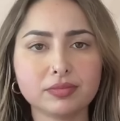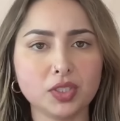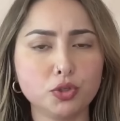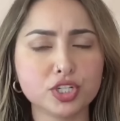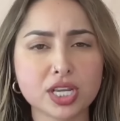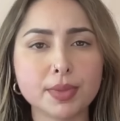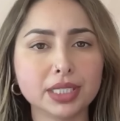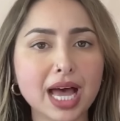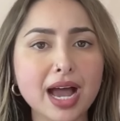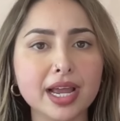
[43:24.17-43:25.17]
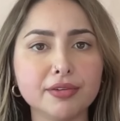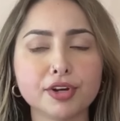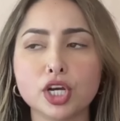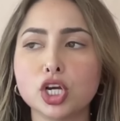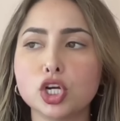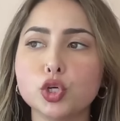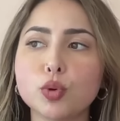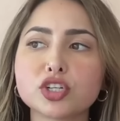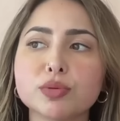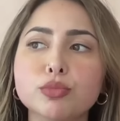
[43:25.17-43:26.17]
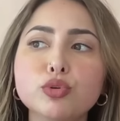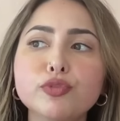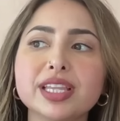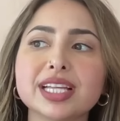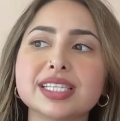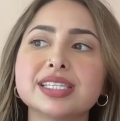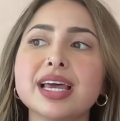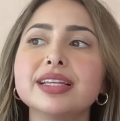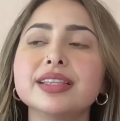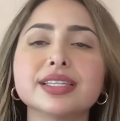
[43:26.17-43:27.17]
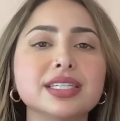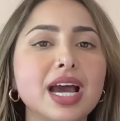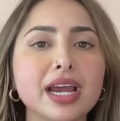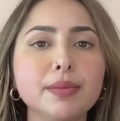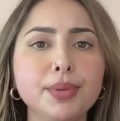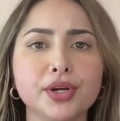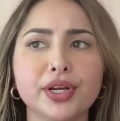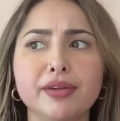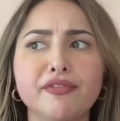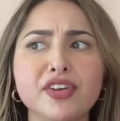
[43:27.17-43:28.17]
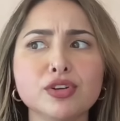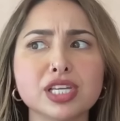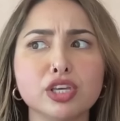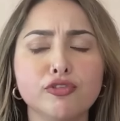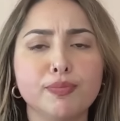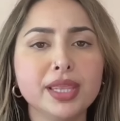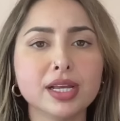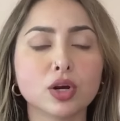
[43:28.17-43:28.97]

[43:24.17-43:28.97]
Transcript: You just come alive. You watch a movie that's set in this time period, it feels like you've been there.